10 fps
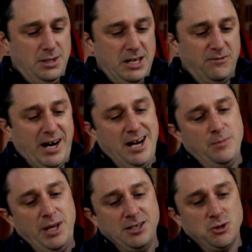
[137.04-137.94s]
the
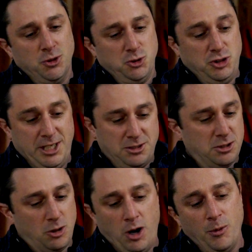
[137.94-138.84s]
environment and social
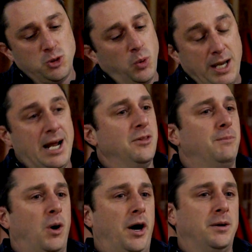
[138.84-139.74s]
justice are always way down
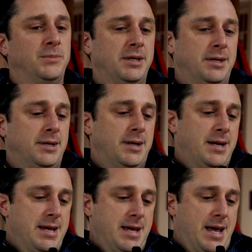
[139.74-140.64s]
the bottom,
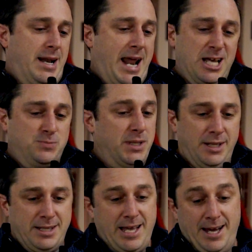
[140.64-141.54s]
and it has been
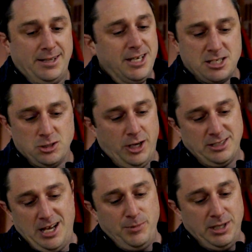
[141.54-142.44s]
like that at least as
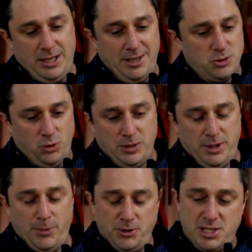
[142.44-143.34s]
long as I've been here. And that's only
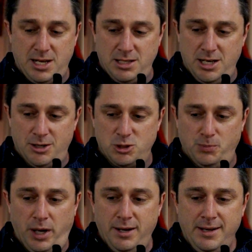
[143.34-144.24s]
been about ten years,
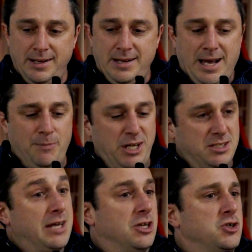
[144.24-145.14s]
but I'm
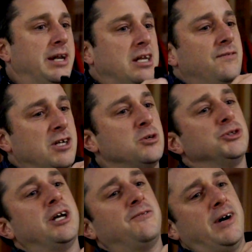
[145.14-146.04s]
not saying there's not
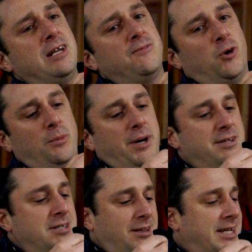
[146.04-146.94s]
individuals that are fighting for it,
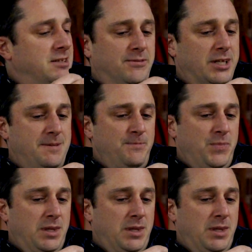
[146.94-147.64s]
but collectively,